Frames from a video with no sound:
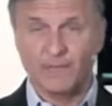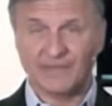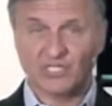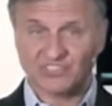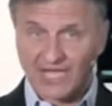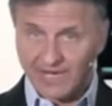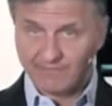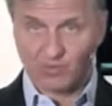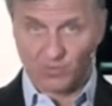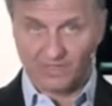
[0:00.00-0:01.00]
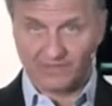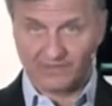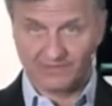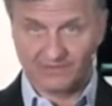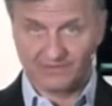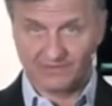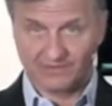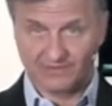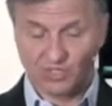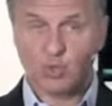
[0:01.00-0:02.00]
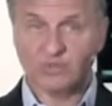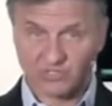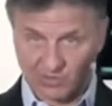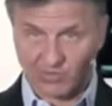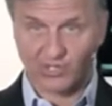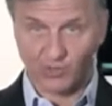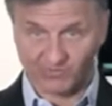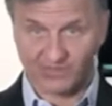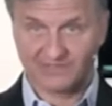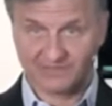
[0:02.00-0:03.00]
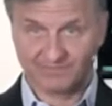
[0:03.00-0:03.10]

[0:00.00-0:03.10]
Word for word: because I'm the one who is Lord over it.